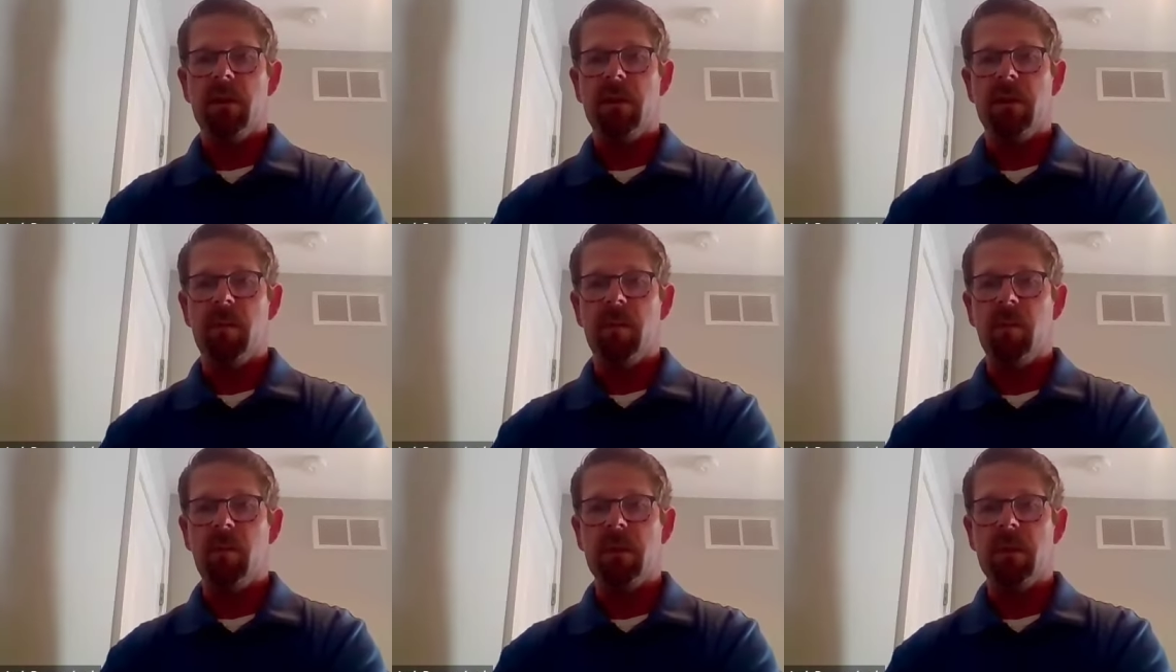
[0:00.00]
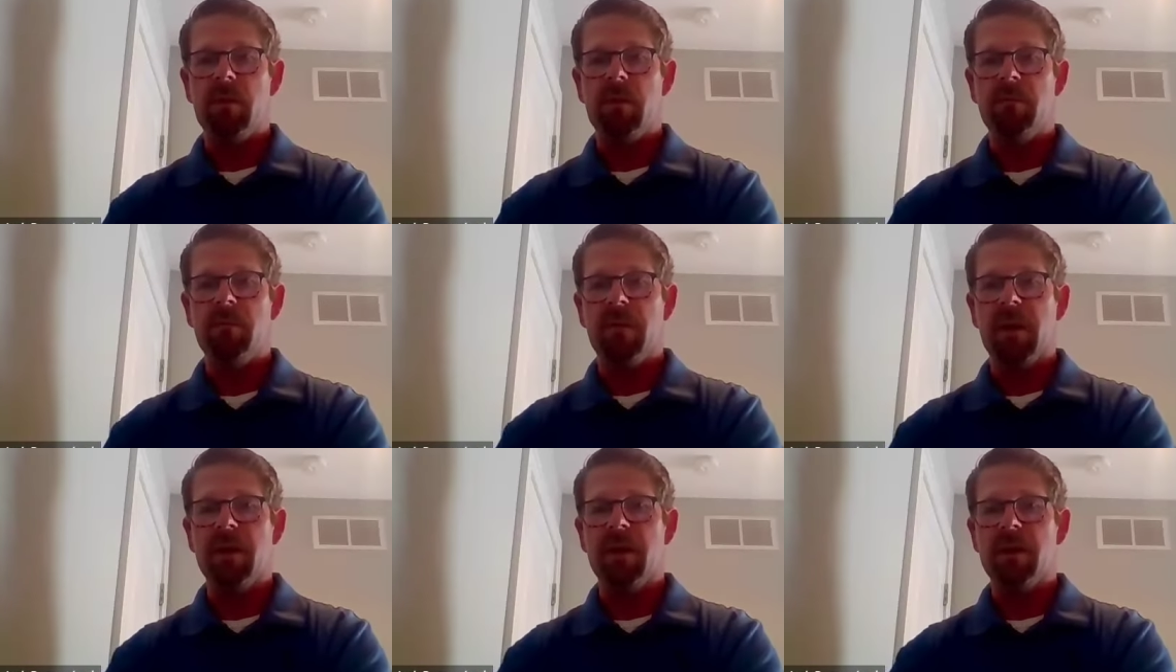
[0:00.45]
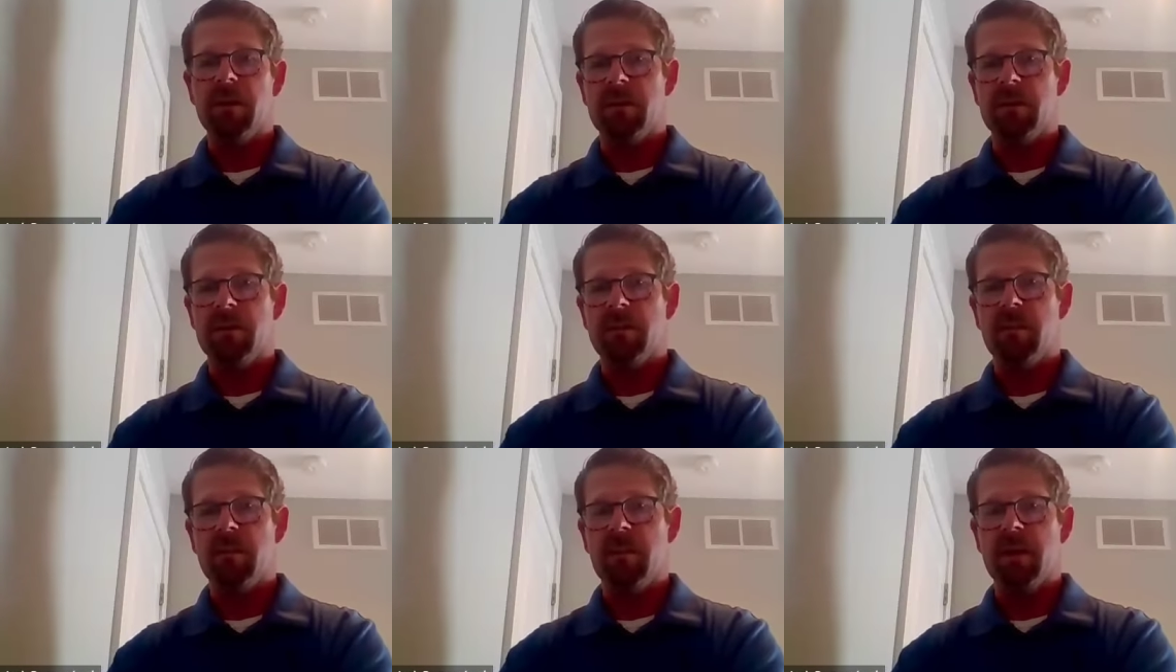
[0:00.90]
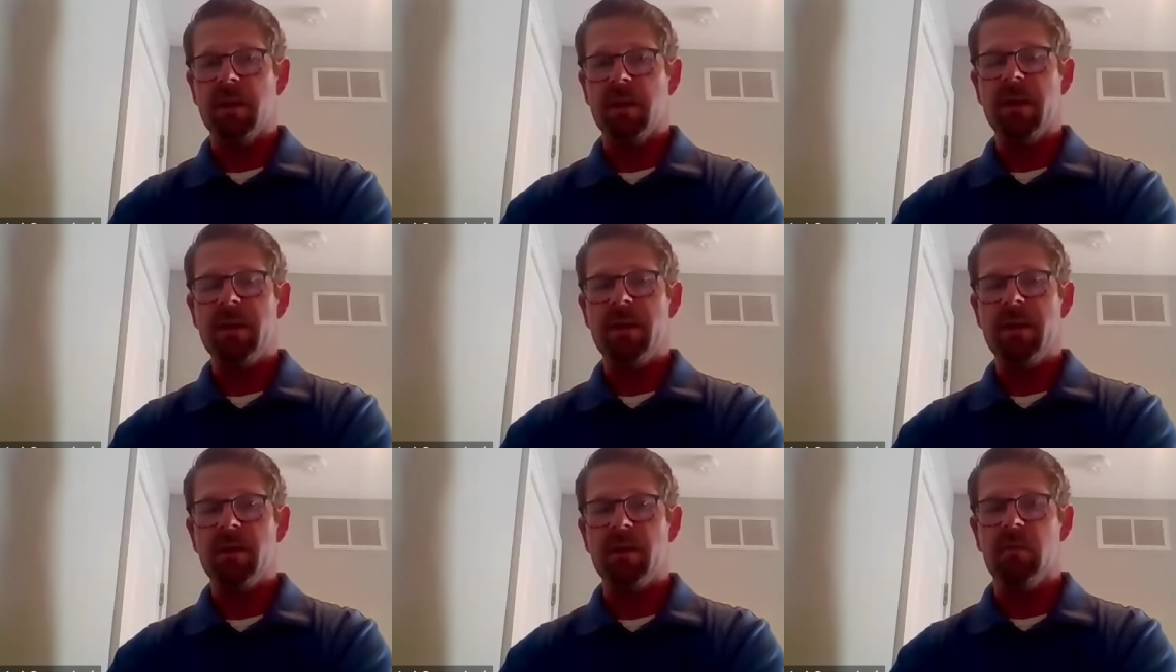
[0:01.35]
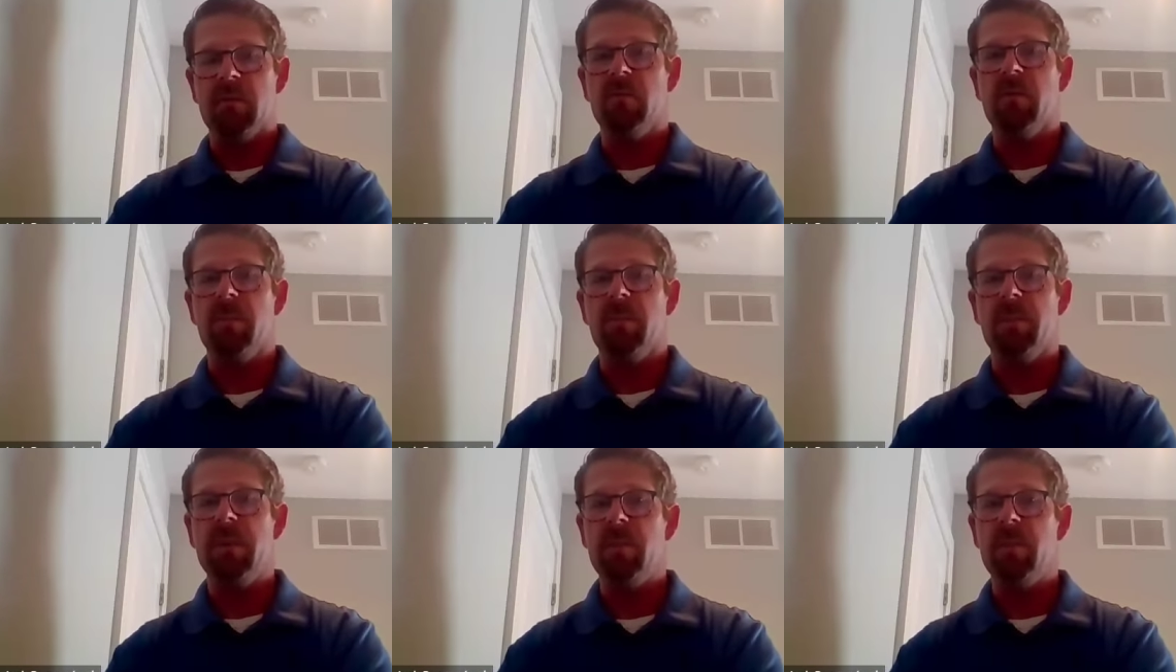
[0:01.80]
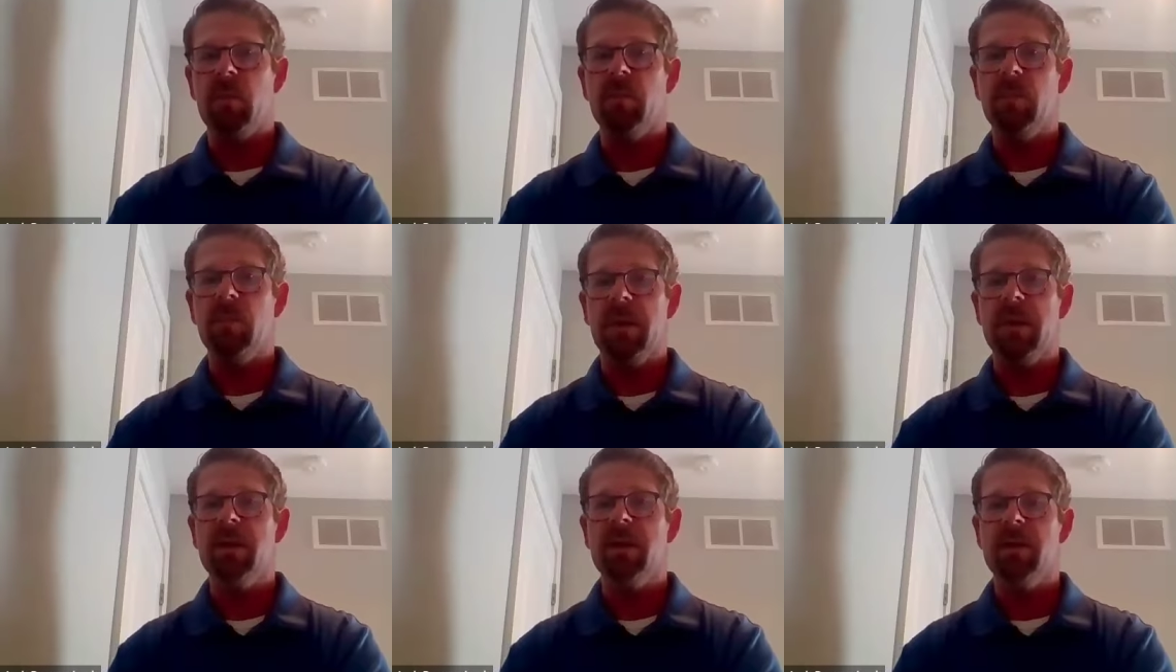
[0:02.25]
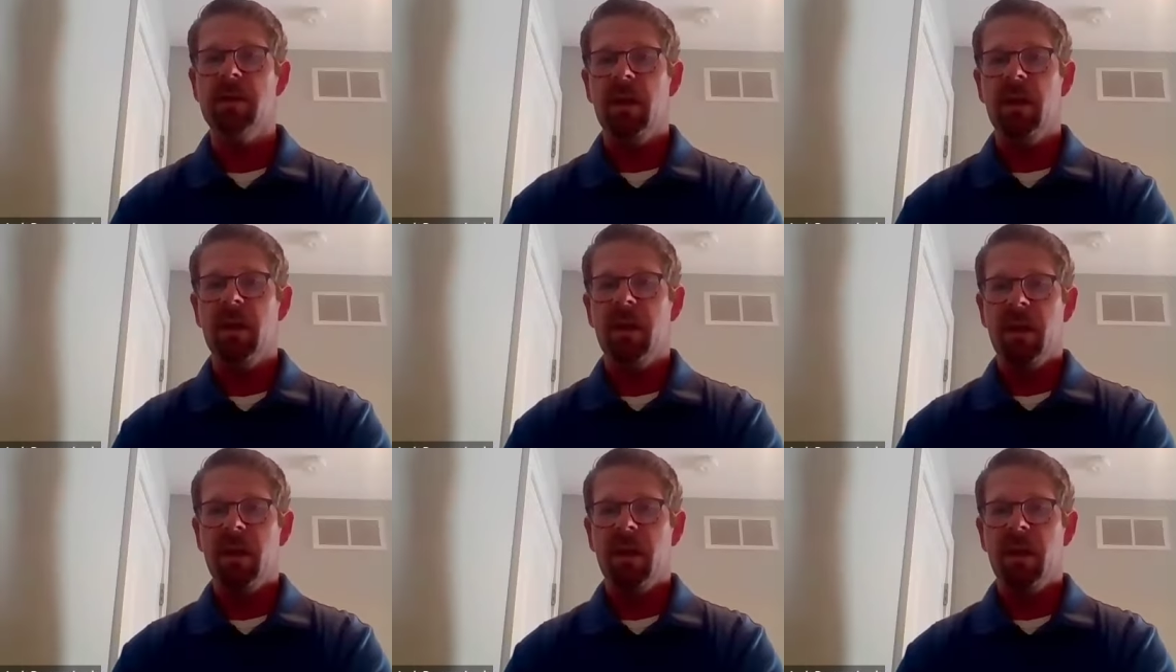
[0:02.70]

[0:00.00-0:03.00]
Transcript: um, but you've got a an idea of what people might